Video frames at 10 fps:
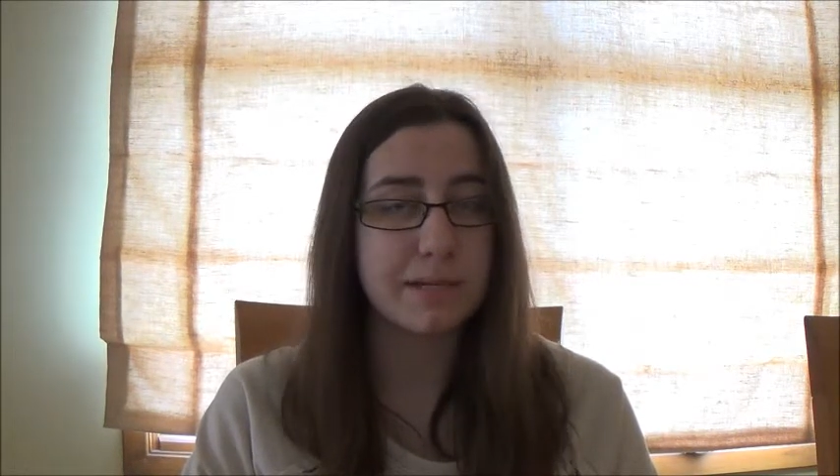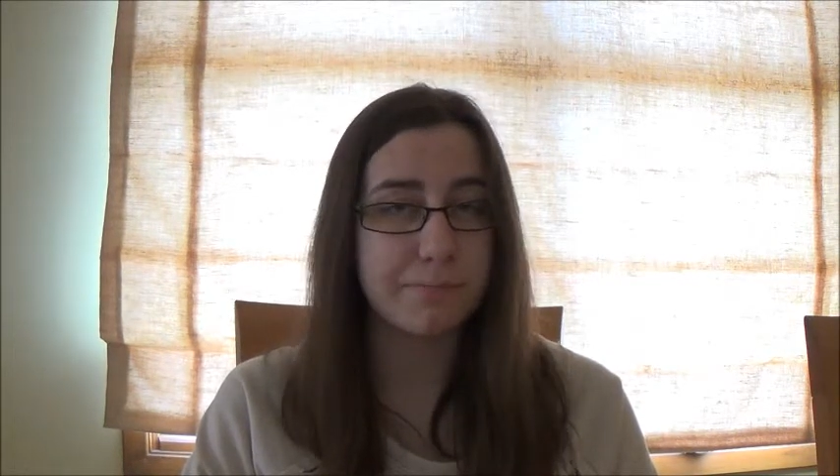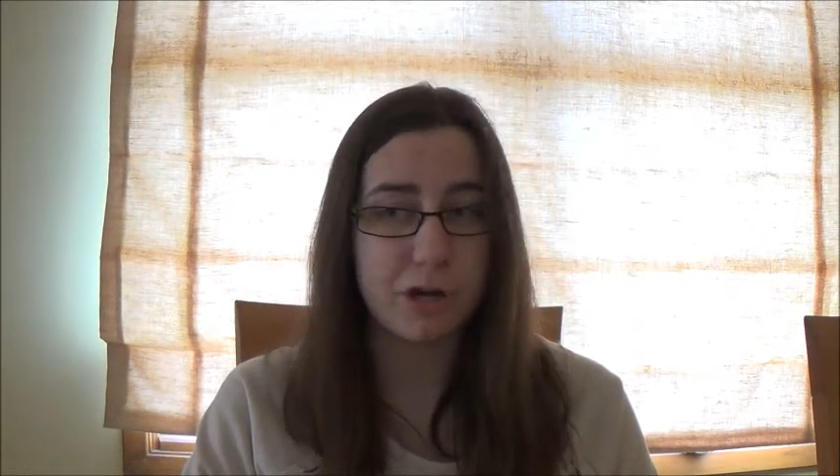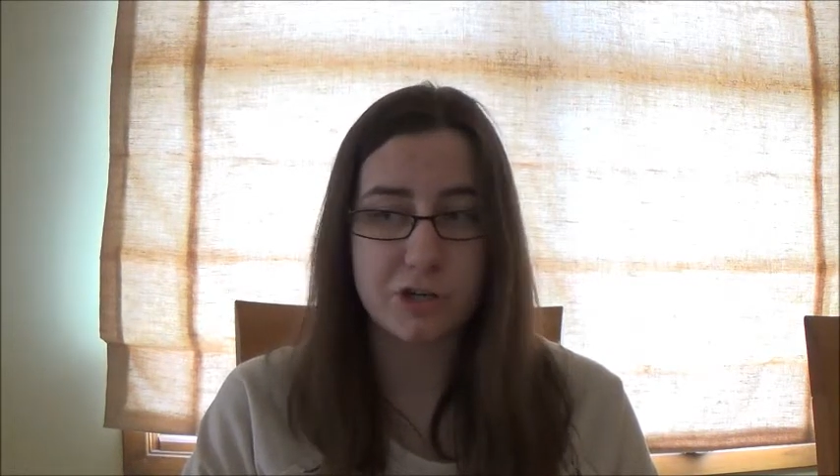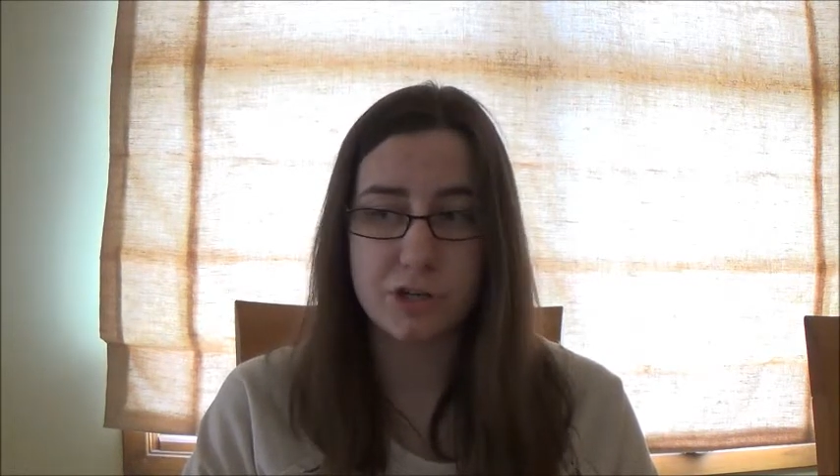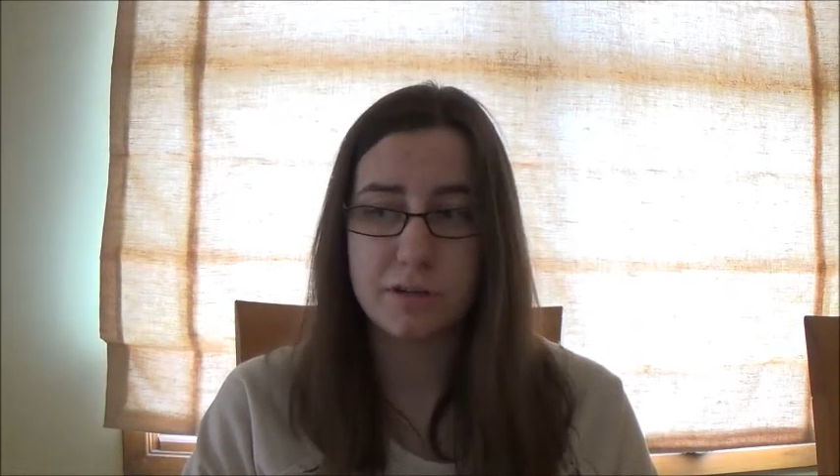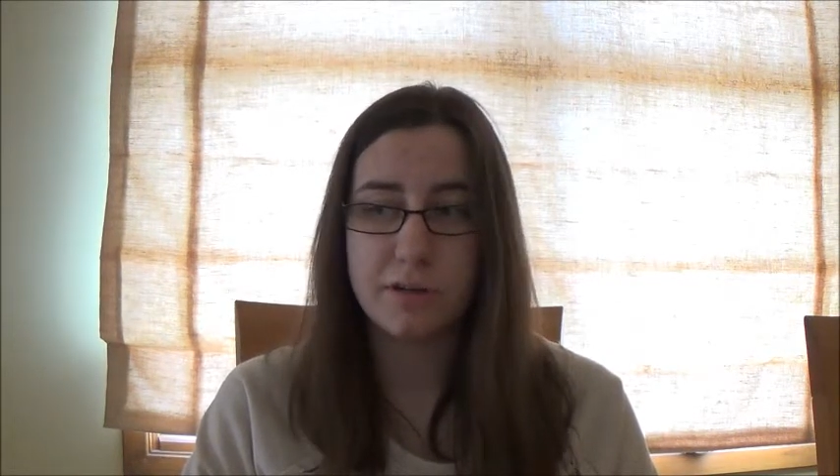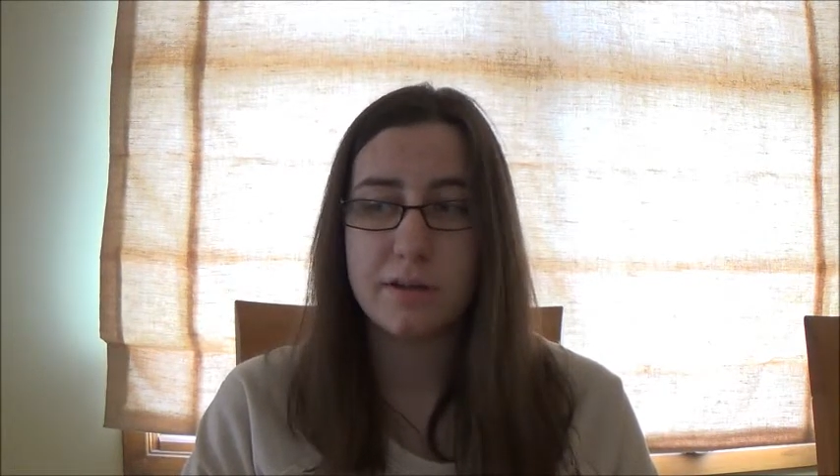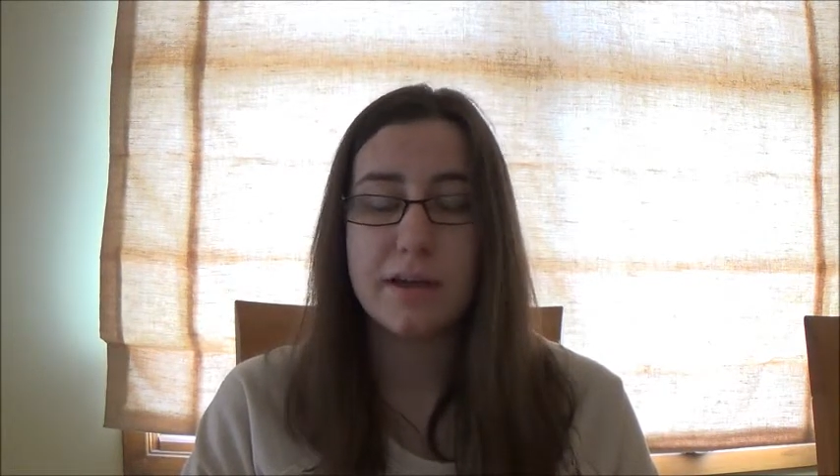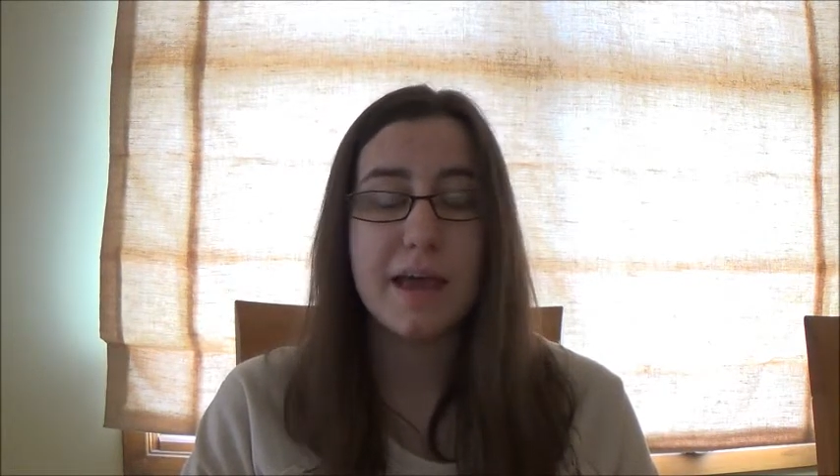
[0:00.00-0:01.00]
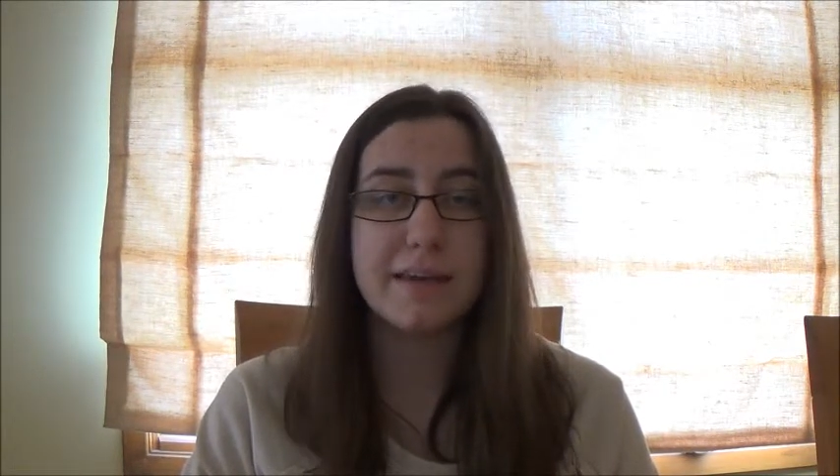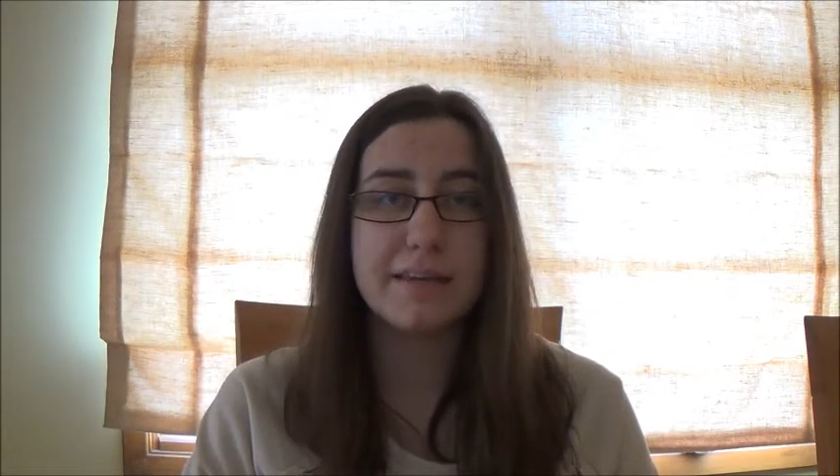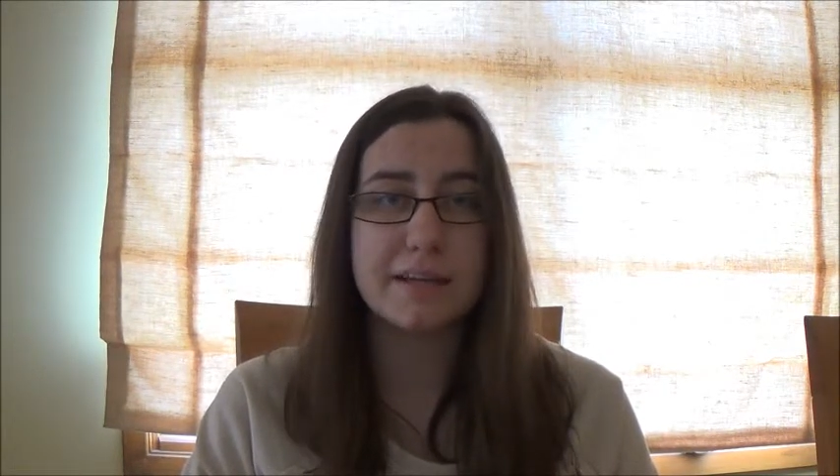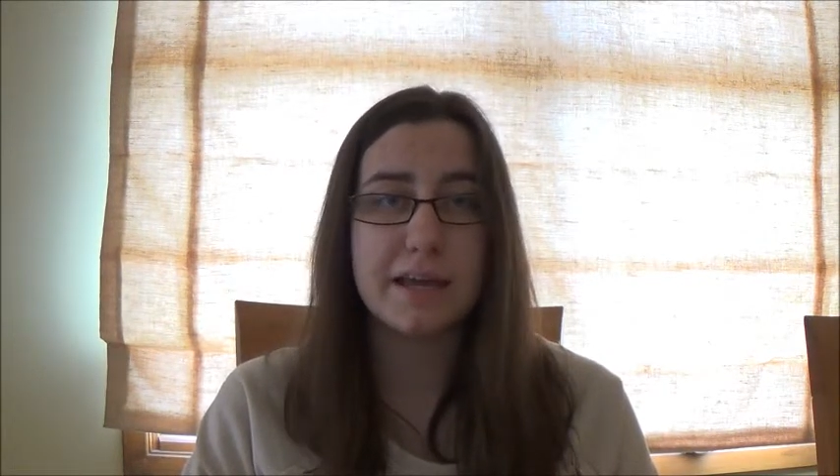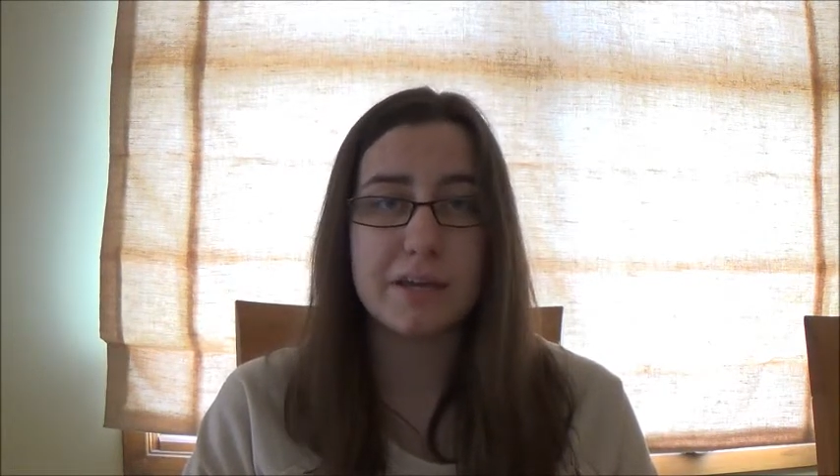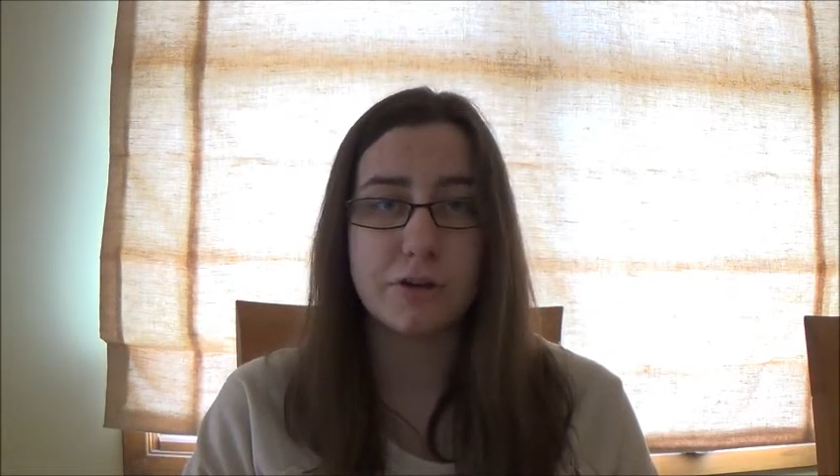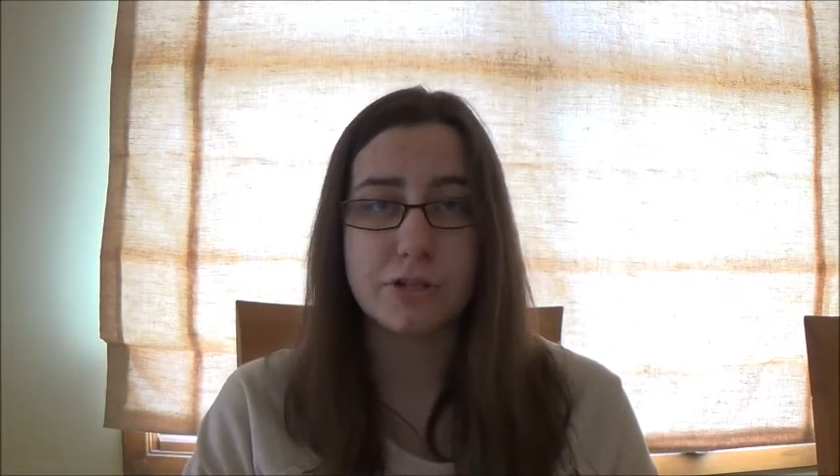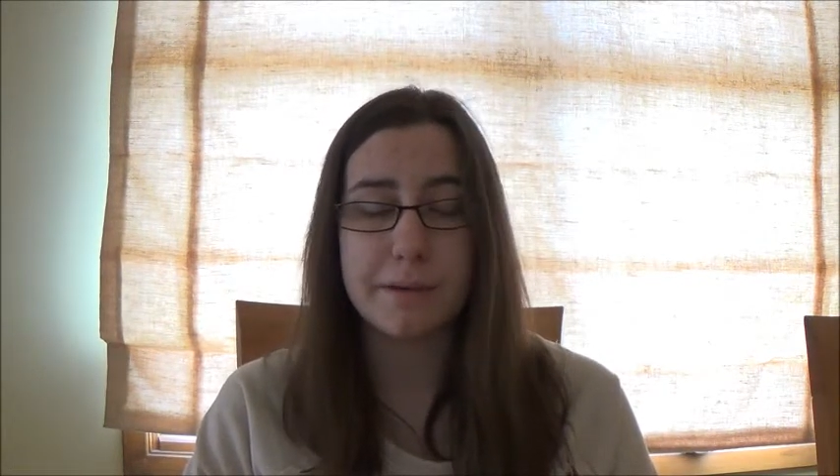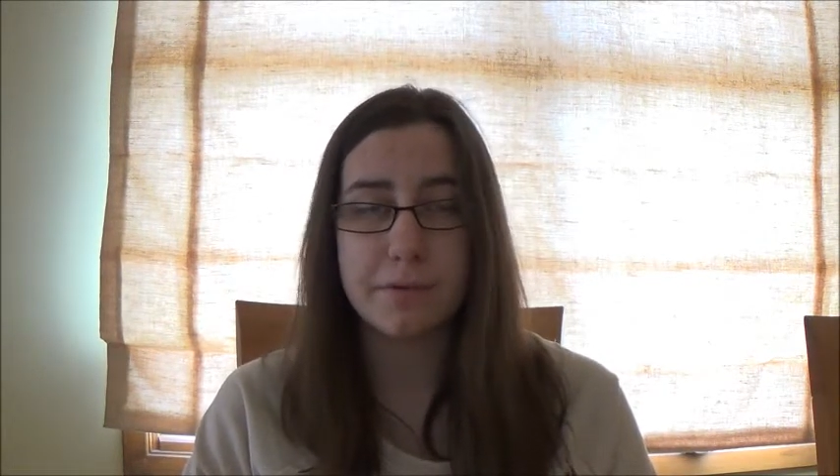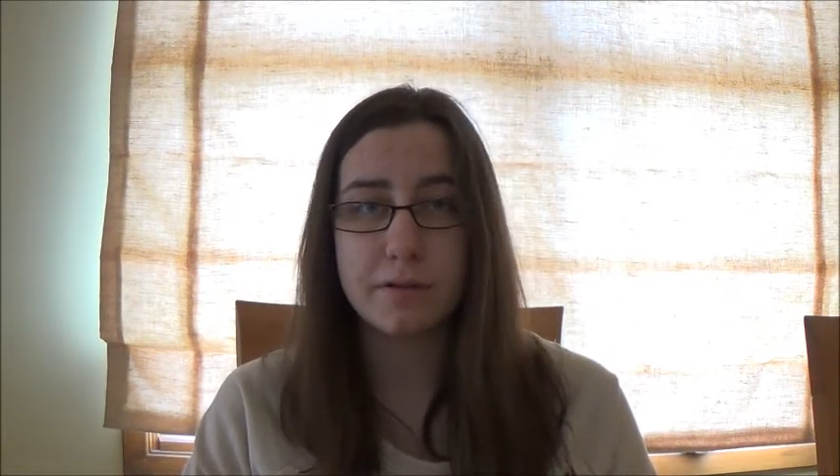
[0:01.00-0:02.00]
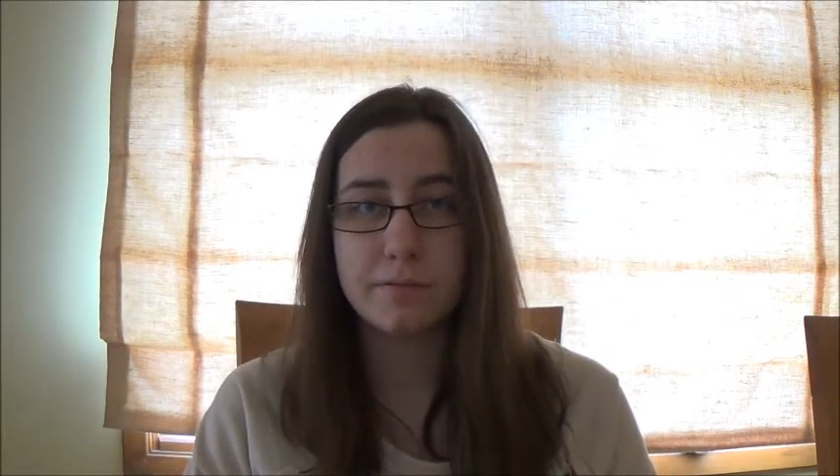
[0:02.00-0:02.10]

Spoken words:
suppression and dictatorship.